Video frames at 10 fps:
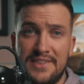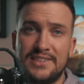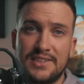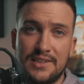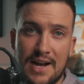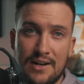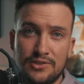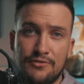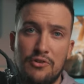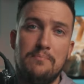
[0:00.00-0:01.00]
This
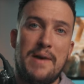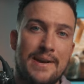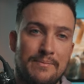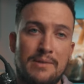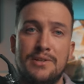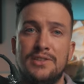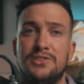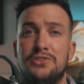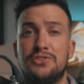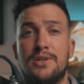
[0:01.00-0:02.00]
allows for band members
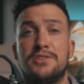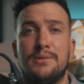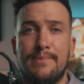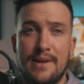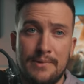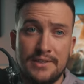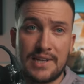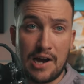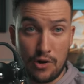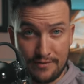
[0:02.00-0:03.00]
to structure payments
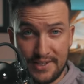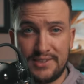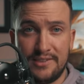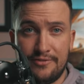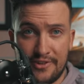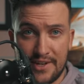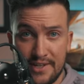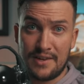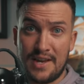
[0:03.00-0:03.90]
however they see fit.